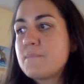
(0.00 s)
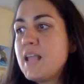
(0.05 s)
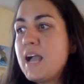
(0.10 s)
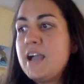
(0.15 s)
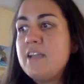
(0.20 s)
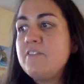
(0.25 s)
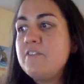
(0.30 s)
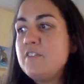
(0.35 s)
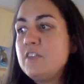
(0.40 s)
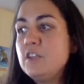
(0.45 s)

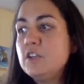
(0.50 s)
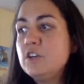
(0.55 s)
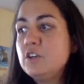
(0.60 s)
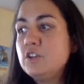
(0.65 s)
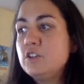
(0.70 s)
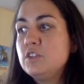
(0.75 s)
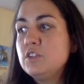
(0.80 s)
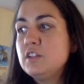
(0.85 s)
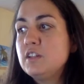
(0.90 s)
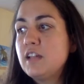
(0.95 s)
I
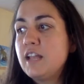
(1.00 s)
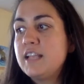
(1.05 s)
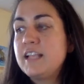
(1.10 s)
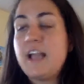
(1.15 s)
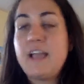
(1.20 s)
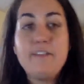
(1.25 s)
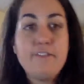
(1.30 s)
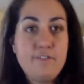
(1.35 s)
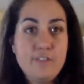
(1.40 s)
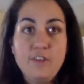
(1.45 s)
feel like
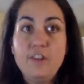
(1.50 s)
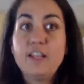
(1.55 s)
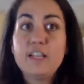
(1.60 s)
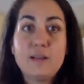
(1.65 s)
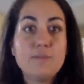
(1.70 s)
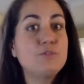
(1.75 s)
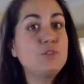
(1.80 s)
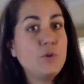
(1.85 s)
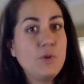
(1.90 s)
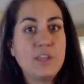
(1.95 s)

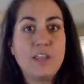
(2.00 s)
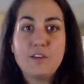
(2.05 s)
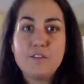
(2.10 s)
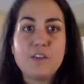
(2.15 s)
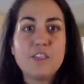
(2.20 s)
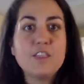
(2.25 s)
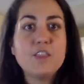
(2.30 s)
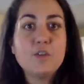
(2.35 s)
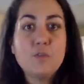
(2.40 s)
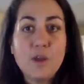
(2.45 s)
I'm doing
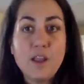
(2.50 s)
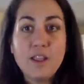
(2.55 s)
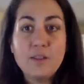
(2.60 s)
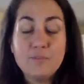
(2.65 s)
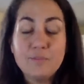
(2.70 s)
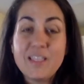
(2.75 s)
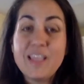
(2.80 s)
everything right.